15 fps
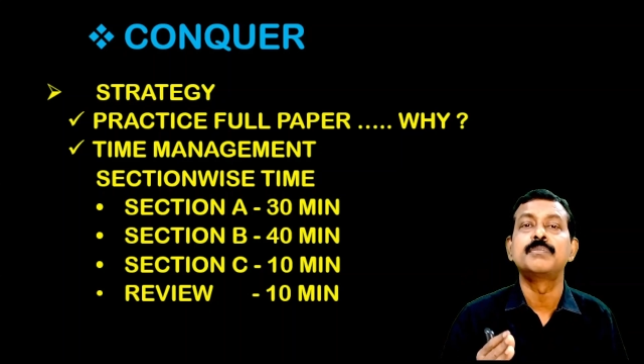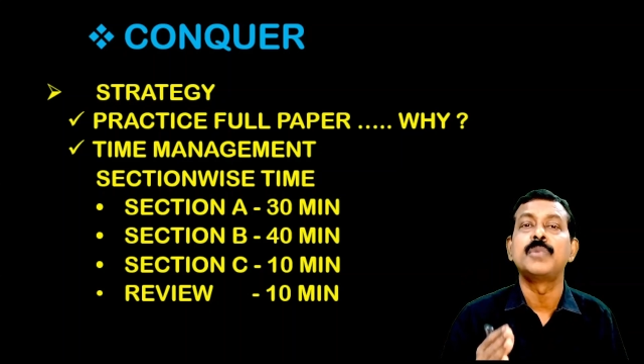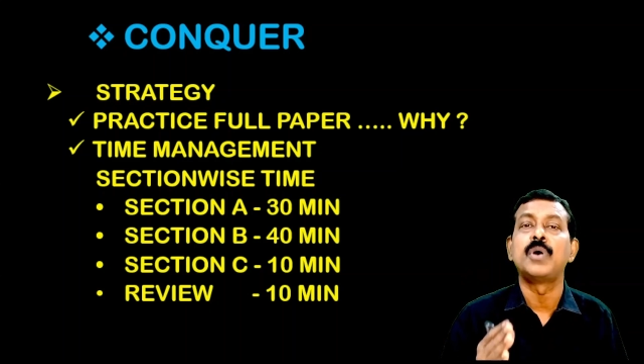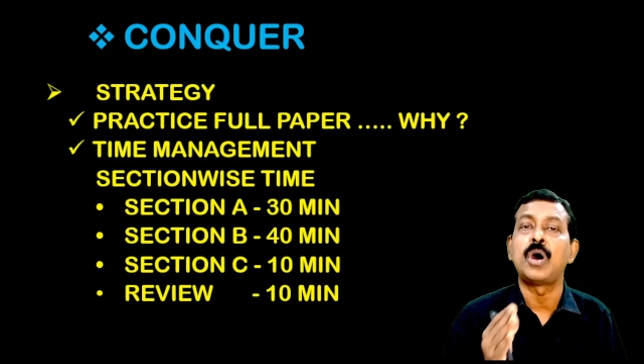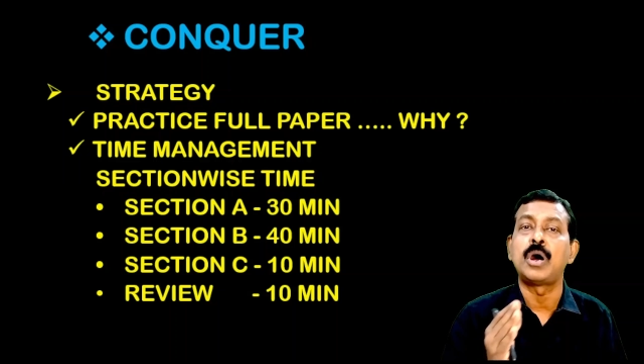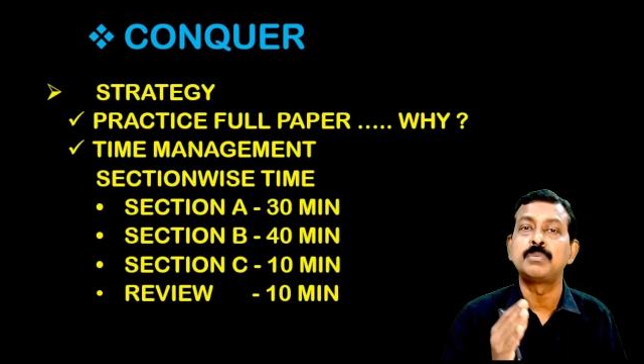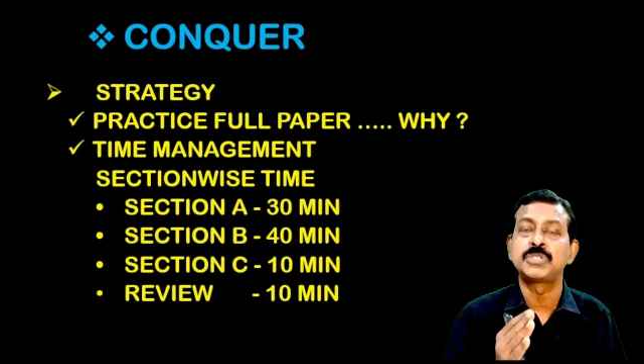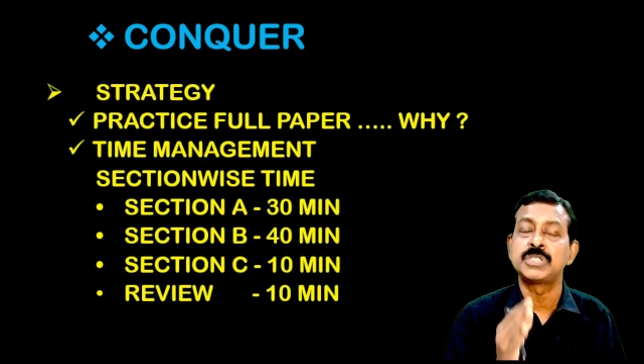
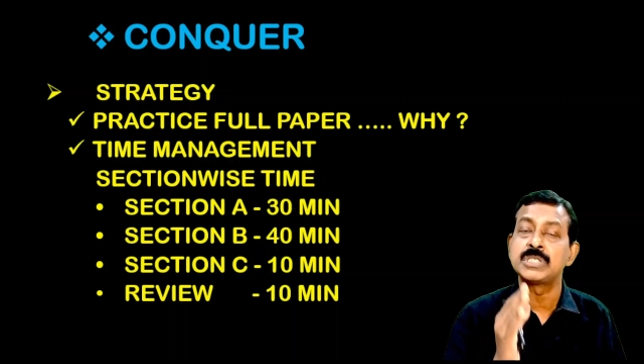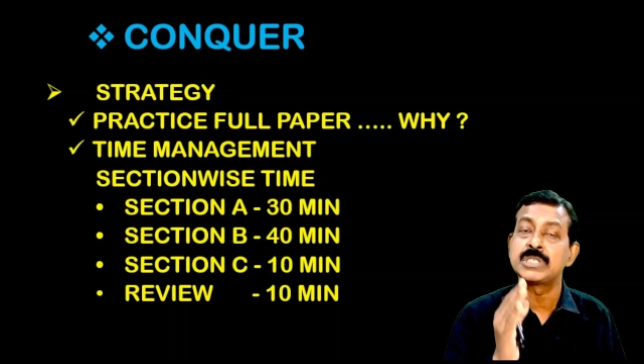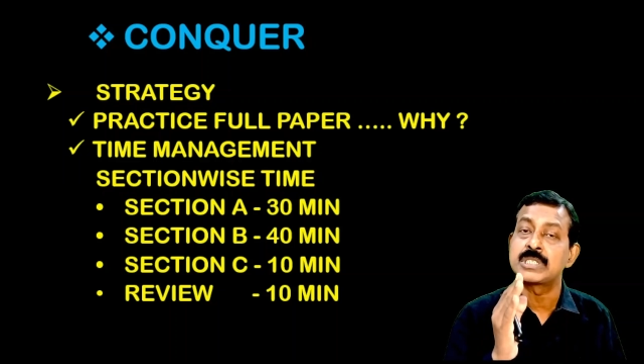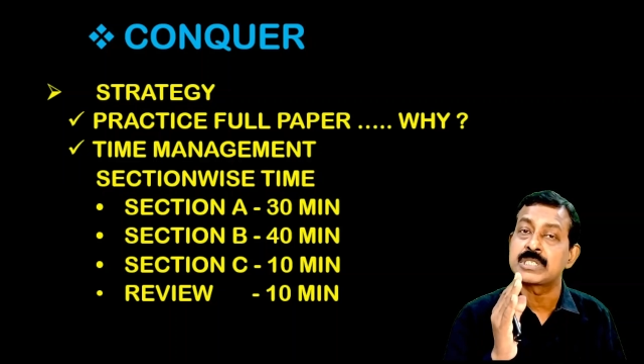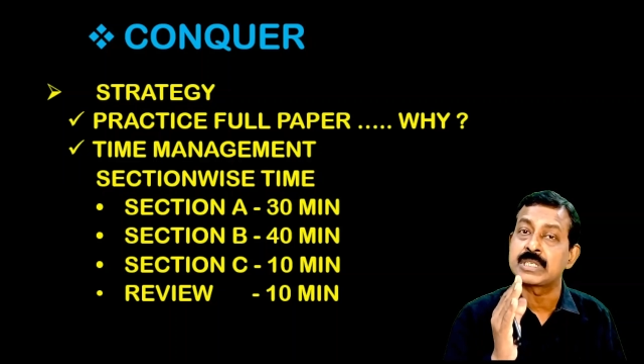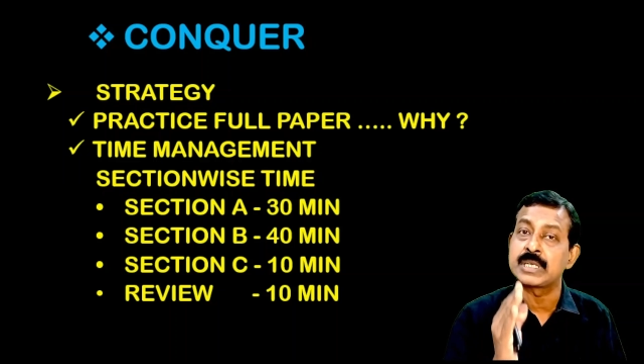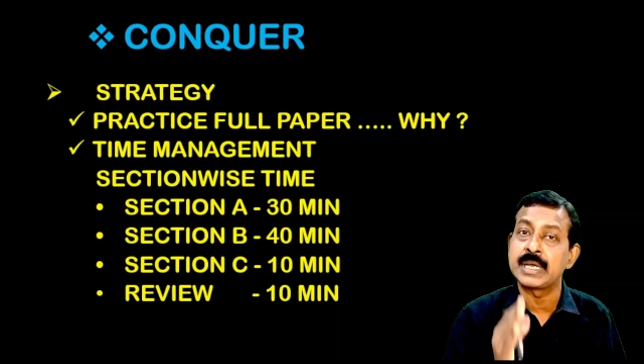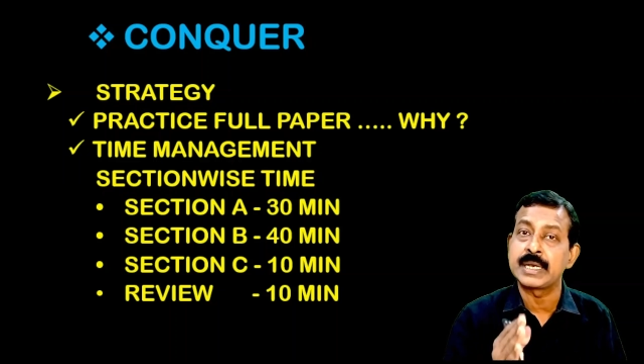options
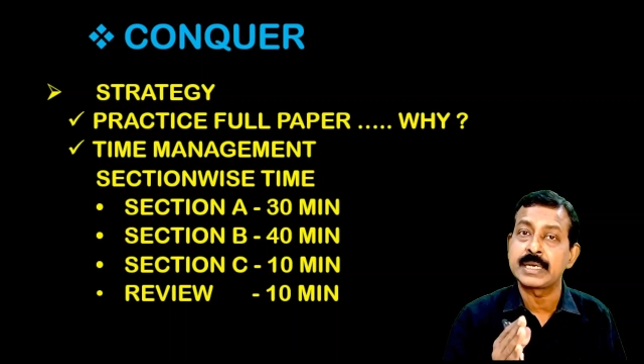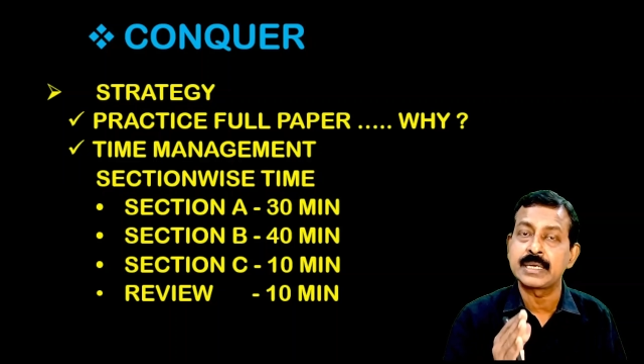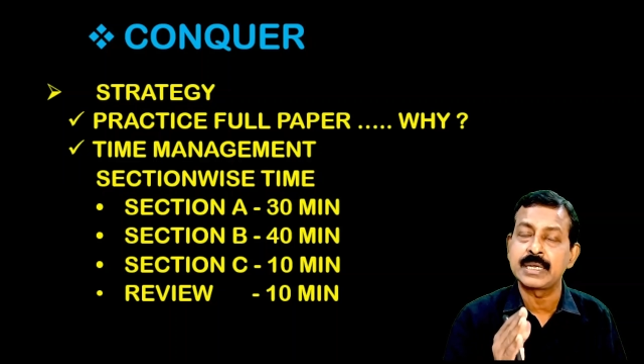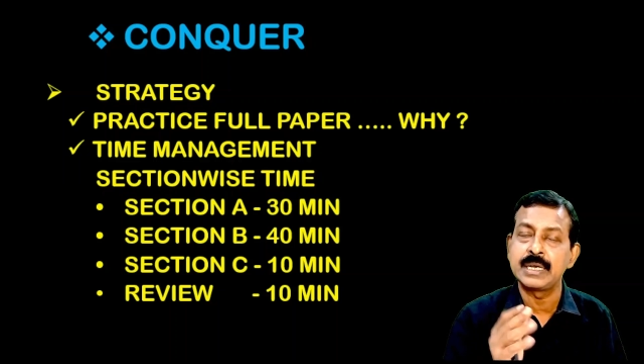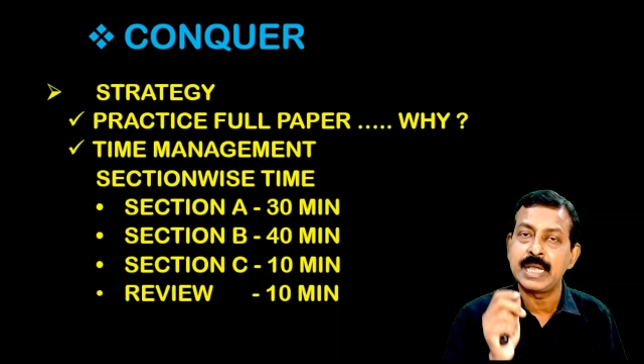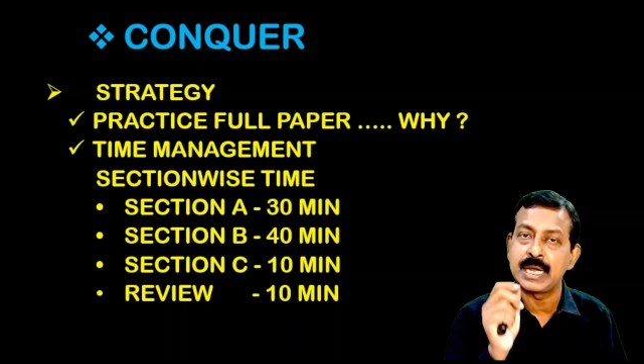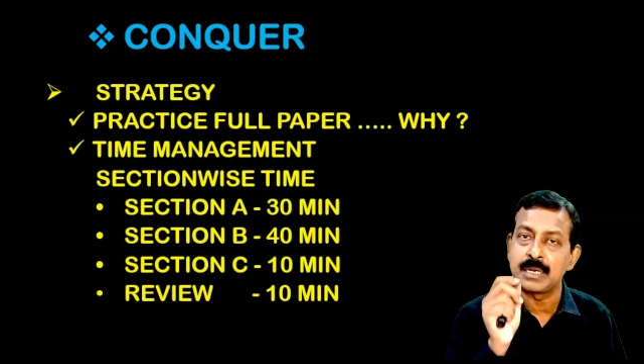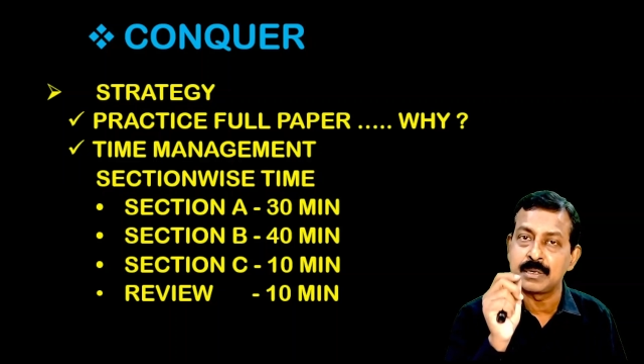correctly
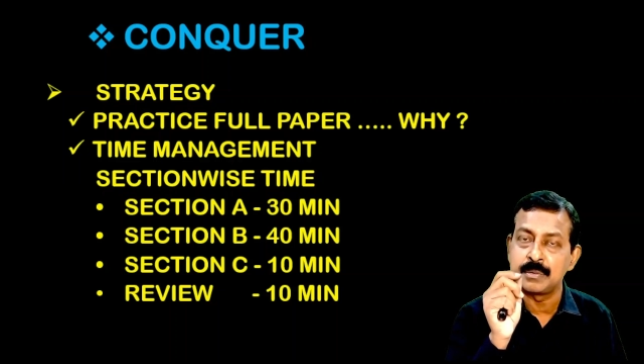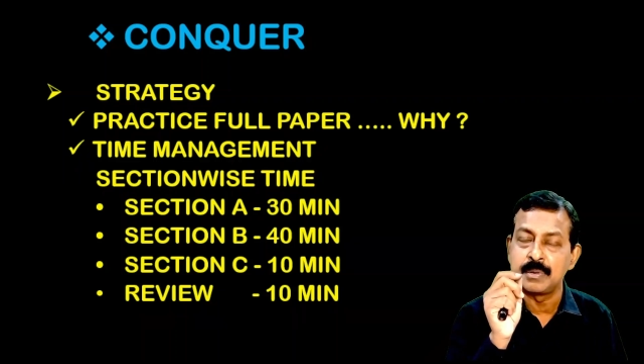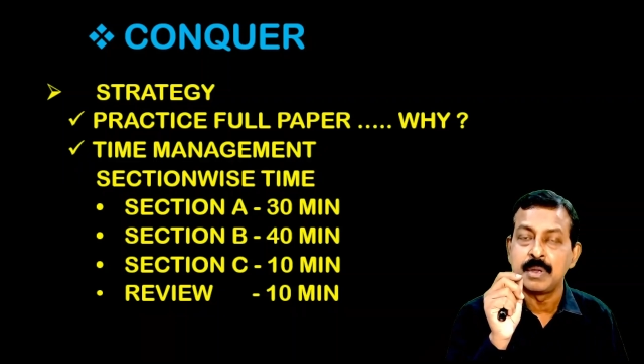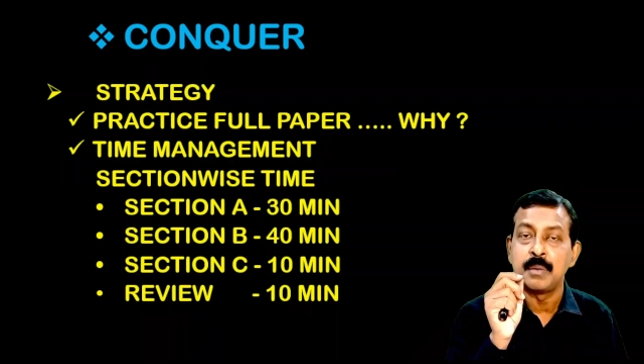and